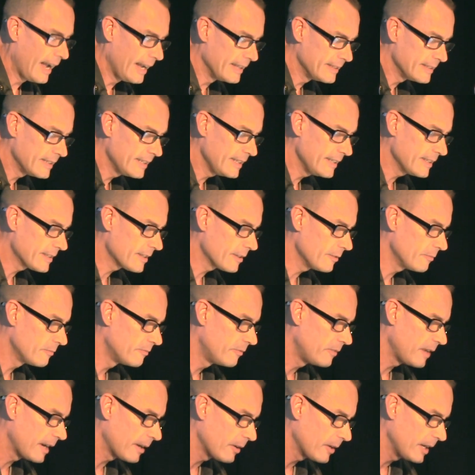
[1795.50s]
And these are
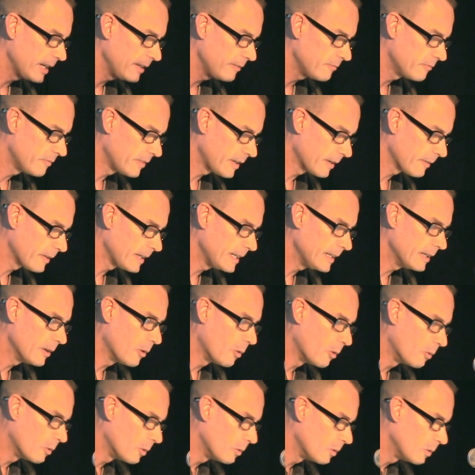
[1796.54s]
very, very
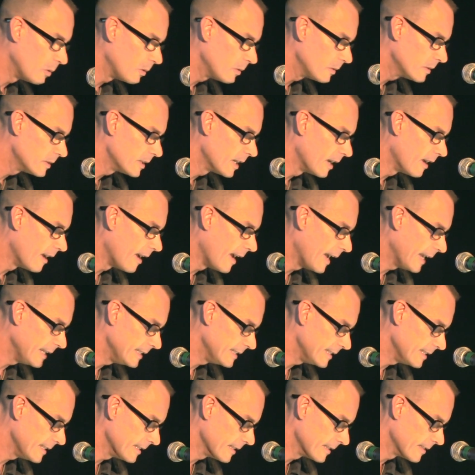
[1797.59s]
old
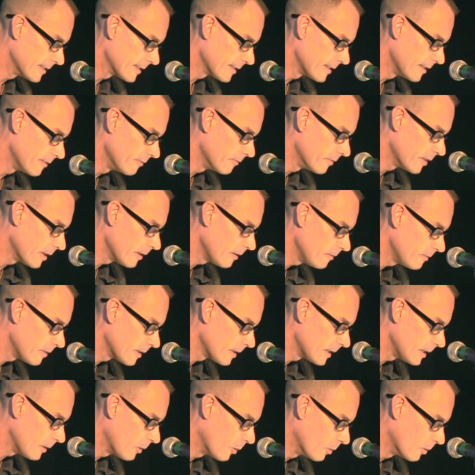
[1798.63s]
ideas and very,
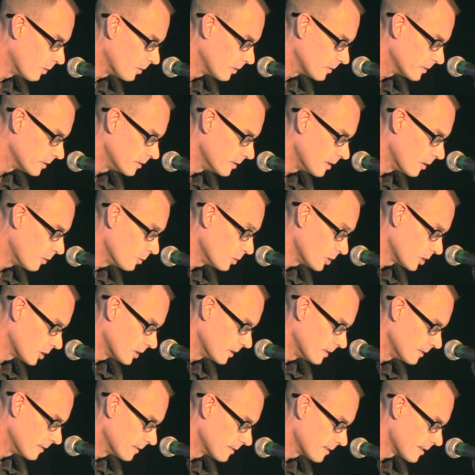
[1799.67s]
very old
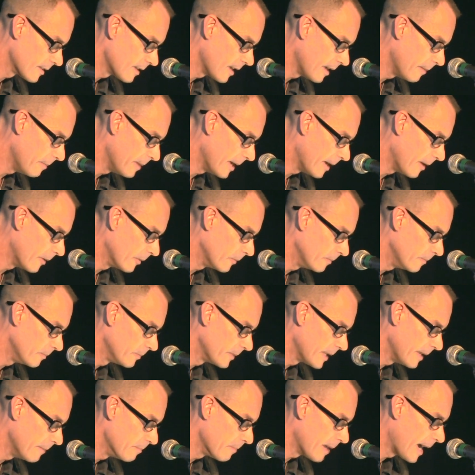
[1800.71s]
notions
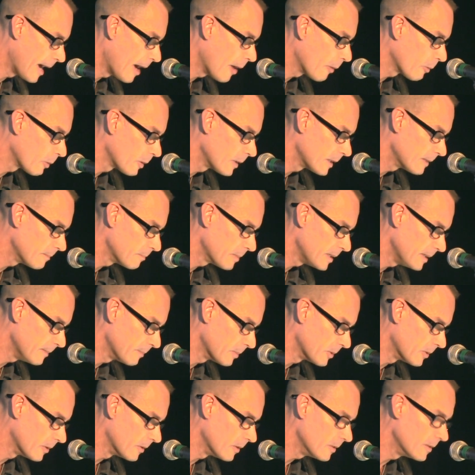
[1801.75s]
about empowering
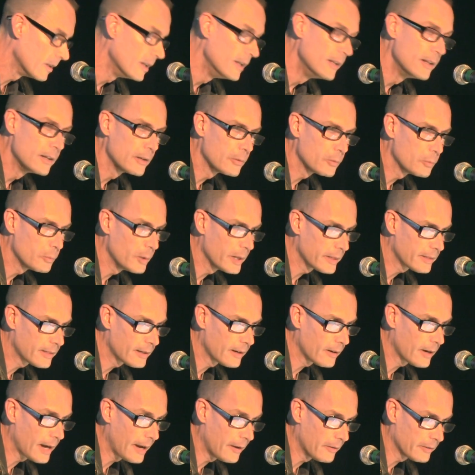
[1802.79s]
people with
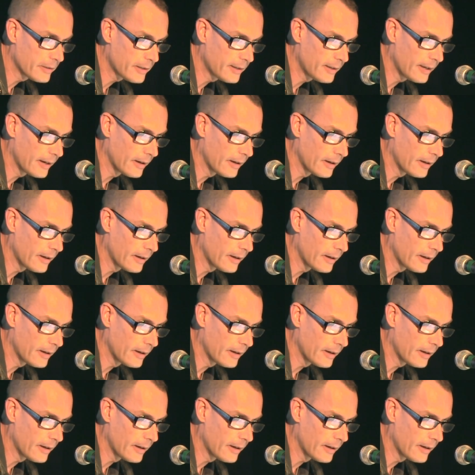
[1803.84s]
their health